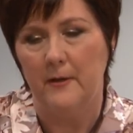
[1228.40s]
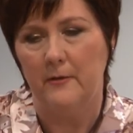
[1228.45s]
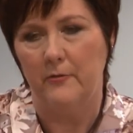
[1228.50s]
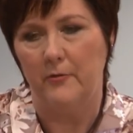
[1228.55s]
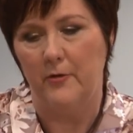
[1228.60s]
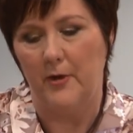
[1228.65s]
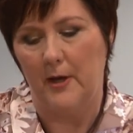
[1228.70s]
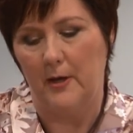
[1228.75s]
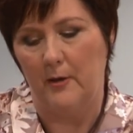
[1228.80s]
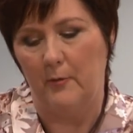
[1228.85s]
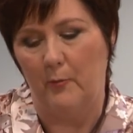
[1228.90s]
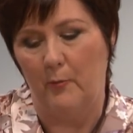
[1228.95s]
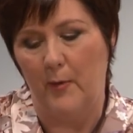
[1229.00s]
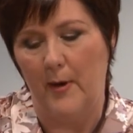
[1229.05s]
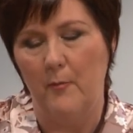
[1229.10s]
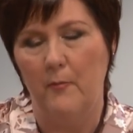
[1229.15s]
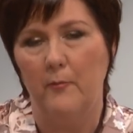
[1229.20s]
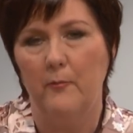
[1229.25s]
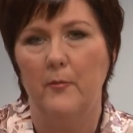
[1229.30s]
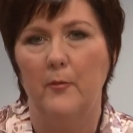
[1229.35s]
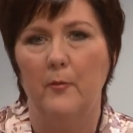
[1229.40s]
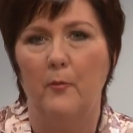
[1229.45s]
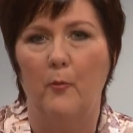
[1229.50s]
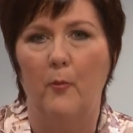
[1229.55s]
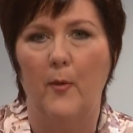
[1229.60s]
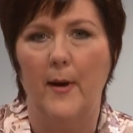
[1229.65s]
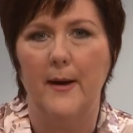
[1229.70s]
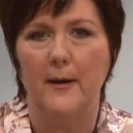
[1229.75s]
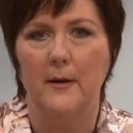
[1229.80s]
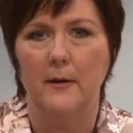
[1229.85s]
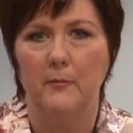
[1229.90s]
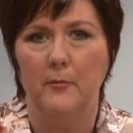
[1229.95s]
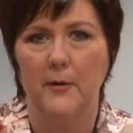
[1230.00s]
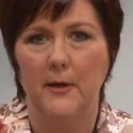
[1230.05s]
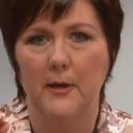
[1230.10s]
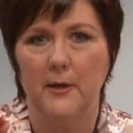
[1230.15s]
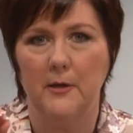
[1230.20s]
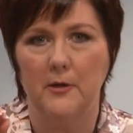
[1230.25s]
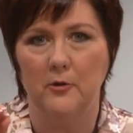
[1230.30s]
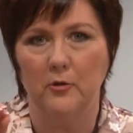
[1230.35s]
that when
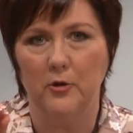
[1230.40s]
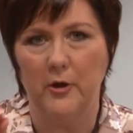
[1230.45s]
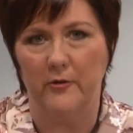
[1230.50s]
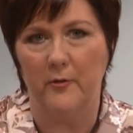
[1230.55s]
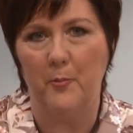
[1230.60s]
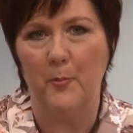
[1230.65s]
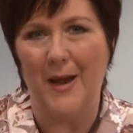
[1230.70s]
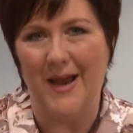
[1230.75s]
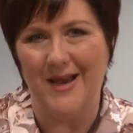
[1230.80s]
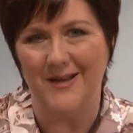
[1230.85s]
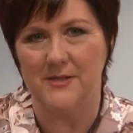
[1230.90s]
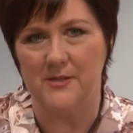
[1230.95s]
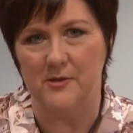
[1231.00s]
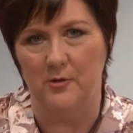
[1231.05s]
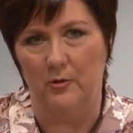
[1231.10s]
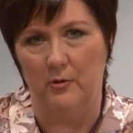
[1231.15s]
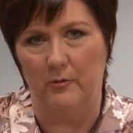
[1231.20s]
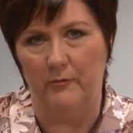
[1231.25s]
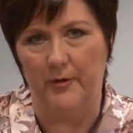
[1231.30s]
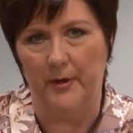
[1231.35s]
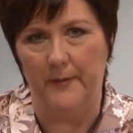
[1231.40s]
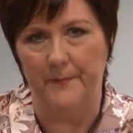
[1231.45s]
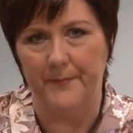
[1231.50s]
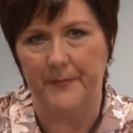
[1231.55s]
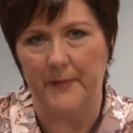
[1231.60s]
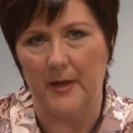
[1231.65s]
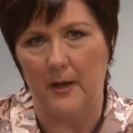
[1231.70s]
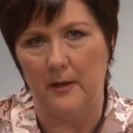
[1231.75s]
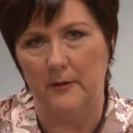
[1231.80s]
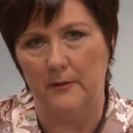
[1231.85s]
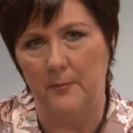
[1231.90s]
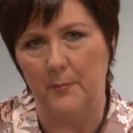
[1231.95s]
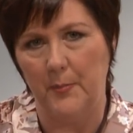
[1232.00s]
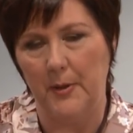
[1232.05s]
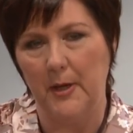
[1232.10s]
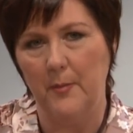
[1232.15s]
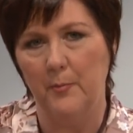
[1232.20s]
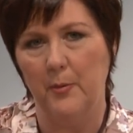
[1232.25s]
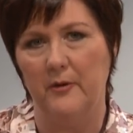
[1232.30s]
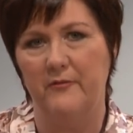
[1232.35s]
we look at the Passover, and the
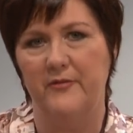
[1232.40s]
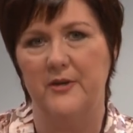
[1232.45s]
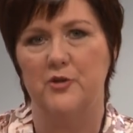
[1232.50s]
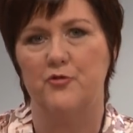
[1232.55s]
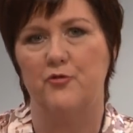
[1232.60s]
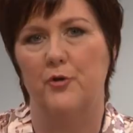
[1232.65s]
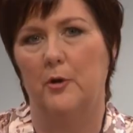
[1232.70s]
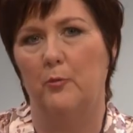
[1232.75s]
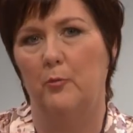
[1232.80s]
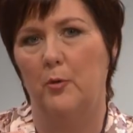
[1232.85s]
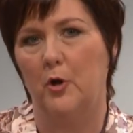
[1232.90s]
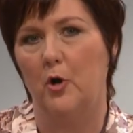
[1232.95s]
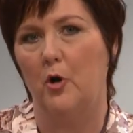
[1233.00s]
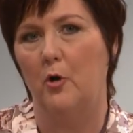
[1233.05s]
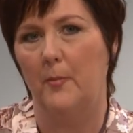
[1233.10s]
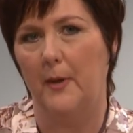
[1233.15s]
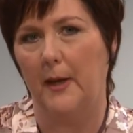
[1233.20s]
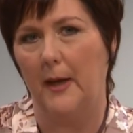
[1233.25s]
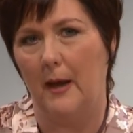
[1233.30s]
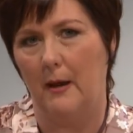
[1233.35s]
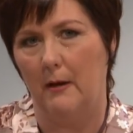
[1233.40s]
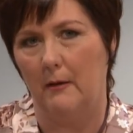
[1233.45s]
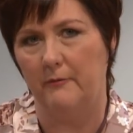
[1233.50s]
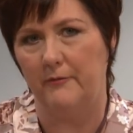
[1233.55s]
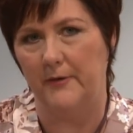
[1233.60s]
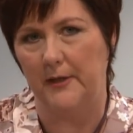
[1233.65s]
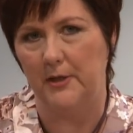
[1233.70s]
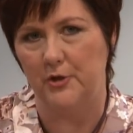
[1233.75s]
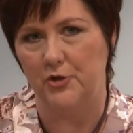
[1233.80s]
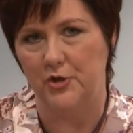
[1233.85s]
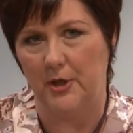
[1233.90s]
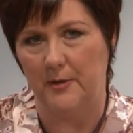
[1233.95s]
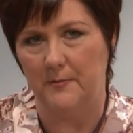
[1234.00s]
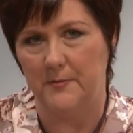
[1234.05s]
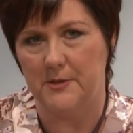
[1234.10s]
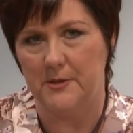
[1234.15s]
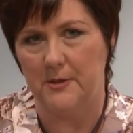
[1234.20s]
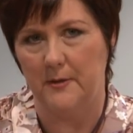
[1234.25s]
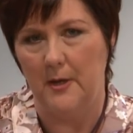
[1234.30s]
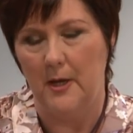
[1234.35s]
people of Israel were coming out of
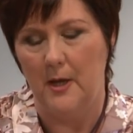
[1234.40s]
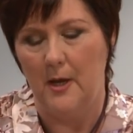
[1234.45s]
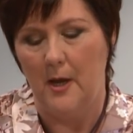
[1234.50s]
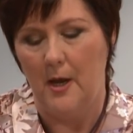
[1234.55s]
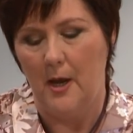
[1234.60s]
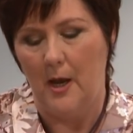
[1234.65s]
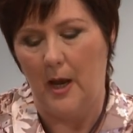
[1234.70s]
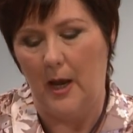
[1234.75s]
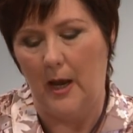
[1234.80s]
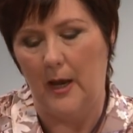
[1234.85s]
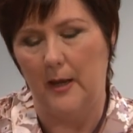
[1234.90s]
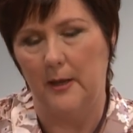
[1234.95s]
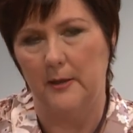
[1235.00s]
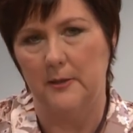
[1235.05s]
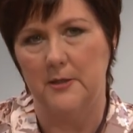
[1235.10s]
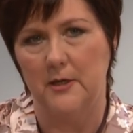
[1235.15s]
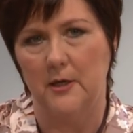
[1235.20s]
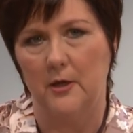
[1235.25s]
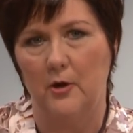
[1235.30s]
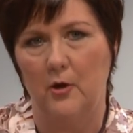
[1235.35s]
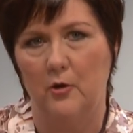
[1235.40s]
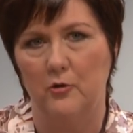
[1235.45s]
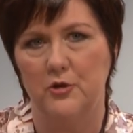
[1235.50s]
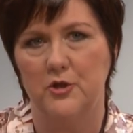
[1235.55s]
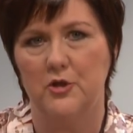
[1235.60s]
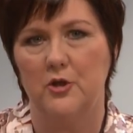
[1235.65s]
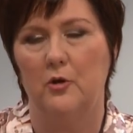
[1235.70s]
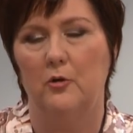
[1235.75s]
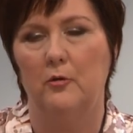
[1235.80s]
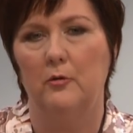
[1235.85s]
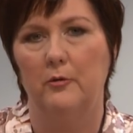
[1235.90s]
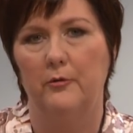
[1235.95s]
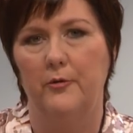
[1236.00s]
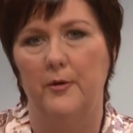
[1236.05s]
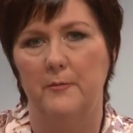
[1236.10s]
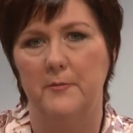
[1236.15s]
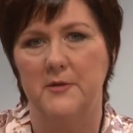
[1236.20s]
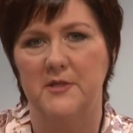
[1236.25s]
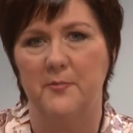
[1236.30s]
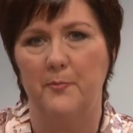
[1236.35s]
Egypt, and God told
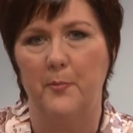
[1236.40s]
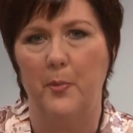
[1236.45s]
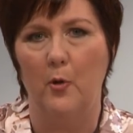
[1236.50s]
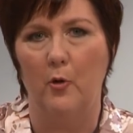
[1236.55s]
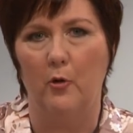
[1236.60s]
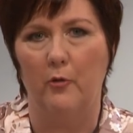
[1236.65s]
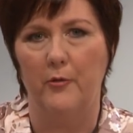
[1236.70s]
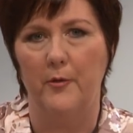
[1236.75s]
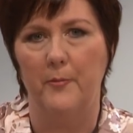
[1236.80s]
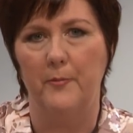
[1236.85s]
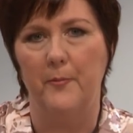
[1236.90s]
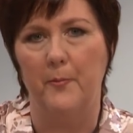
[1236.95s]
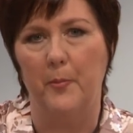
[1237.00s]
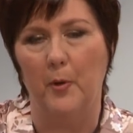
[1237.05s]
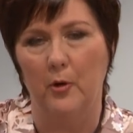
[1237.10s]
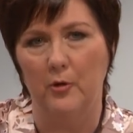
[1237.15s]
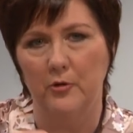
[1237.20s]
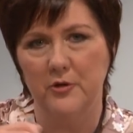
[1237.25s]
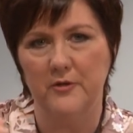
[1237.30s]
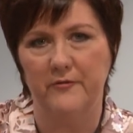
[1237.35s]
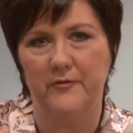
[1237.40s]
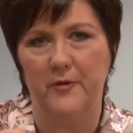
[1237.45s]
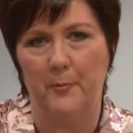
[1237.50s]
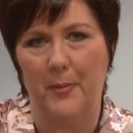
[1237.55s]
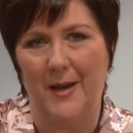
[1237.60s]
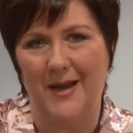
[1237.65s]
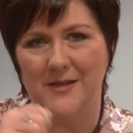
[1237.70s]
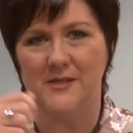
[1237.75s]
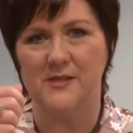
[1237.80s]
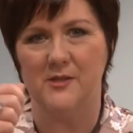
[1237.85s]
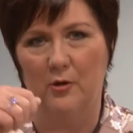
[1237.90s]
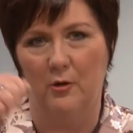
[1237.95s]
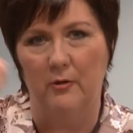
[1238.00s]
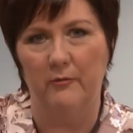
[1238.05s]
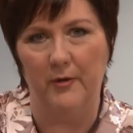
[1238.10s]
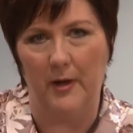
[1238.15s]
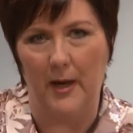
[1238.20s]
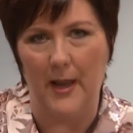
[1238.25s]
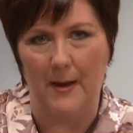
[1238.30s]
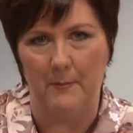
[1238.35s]
them to put the blood of the
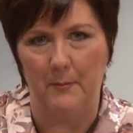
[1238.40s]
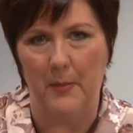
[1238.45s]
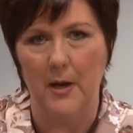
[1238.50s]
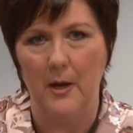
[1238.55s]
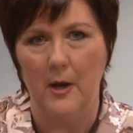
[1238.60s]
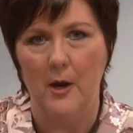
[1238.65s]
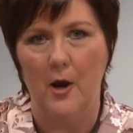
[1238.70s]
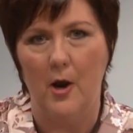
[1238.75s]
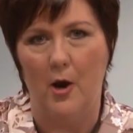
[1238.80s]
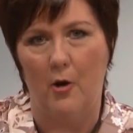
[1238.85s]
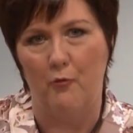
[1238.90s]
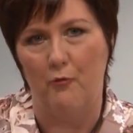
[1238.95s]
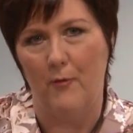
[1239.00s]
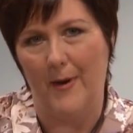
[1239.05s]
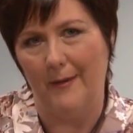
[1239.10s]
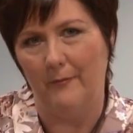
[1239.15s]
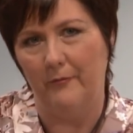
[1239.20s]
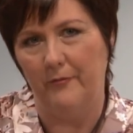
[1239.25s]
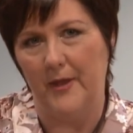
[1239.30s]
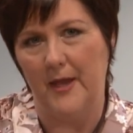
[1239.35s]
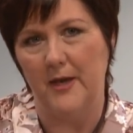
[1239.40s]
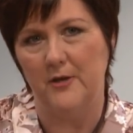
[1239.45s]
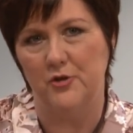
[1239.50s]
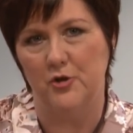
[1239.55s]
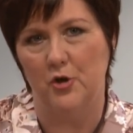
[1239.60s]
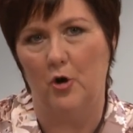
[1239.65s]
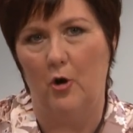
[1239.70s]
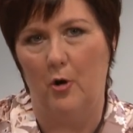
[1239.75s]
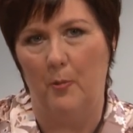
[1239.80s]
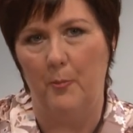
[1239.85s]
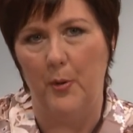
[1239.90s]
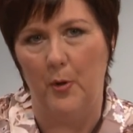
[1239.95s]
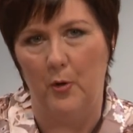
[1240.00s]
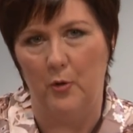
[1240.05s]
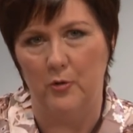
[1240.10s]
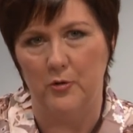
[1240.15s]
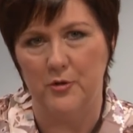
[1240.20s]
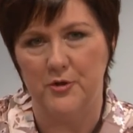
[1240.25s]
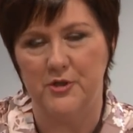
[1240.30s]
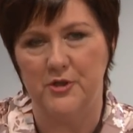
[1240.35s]
Passover lamb around their
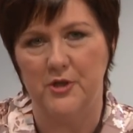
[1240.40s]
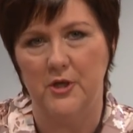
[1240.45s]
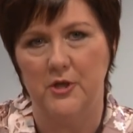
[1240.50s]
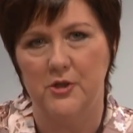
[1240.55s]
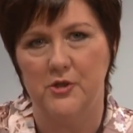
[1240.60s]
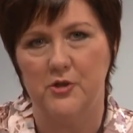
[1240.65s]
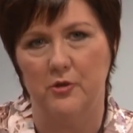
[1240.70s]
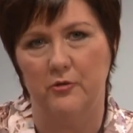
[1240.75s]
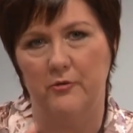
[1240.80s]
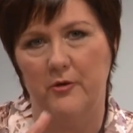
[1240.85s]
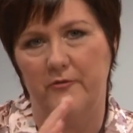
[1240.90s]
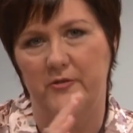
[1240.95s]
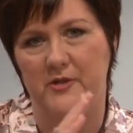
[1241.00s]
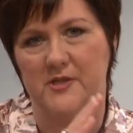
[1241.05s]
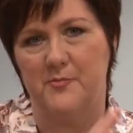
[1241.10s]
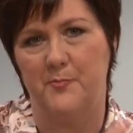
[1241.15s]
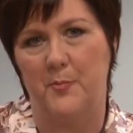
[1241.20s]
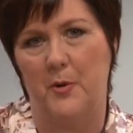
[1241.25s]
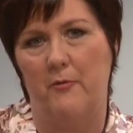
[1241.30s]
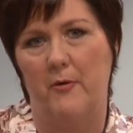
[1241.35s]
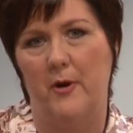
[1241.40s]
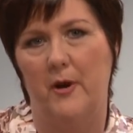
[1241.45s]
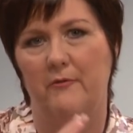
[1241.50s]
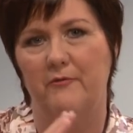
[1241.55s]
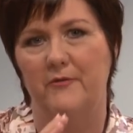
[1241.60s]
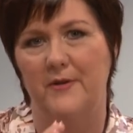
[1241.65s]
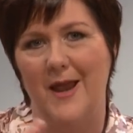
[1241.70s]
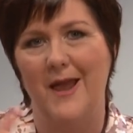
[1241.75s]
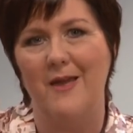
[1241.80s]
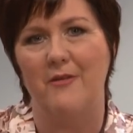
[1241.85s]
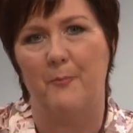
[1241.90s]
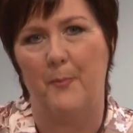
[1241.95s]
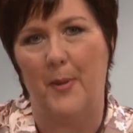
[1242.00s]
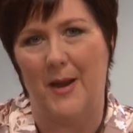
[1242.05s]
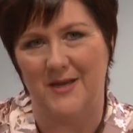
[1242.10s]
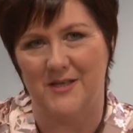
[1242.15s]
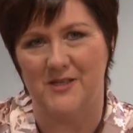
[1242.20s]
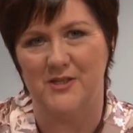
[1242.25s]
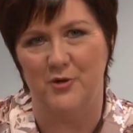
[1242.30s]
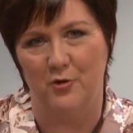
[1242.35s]
doorpost so that the spirit of death
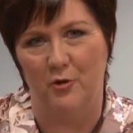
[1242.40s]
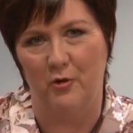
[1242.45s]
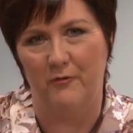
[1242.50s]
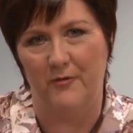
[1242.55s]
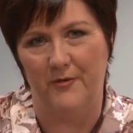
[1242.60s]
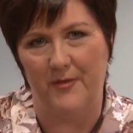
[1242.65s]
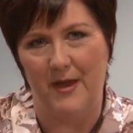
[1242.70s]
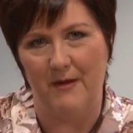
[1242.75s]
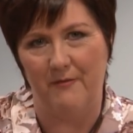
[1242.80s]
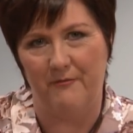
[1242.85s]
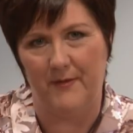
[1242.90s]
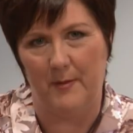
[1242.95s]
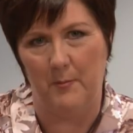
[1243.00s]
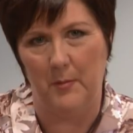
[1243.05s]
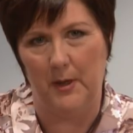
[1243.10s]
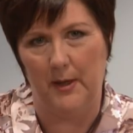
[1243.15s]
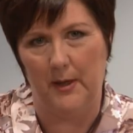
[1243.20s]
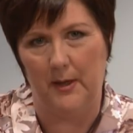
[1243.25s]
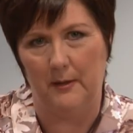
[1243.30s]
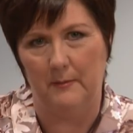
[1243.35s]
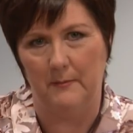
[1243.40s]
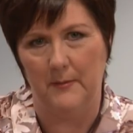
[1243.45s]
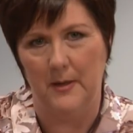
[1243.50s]
passed over their family